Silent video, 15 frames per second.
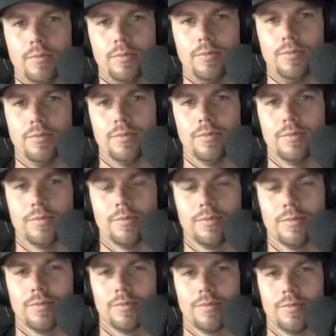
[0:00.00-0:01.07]

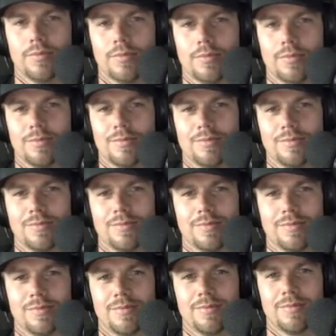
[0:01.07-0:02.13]

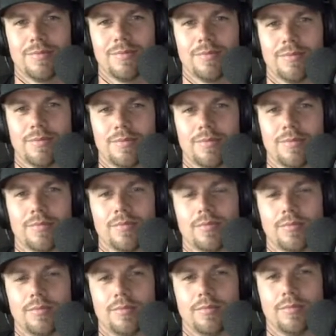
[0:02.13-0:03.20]

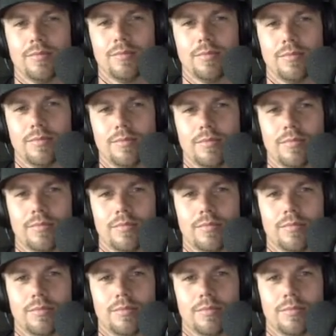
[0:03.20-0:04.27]

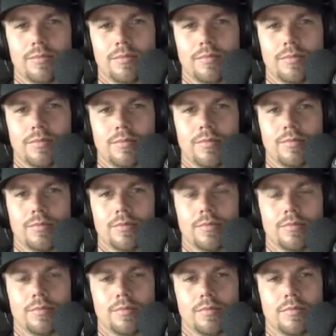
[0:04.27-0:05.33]

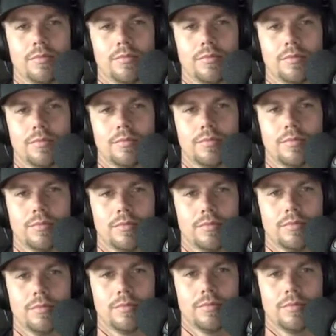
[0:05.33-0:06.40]

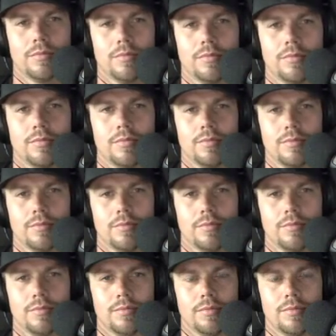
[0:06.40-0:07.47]
No words are spoken by the person on screen.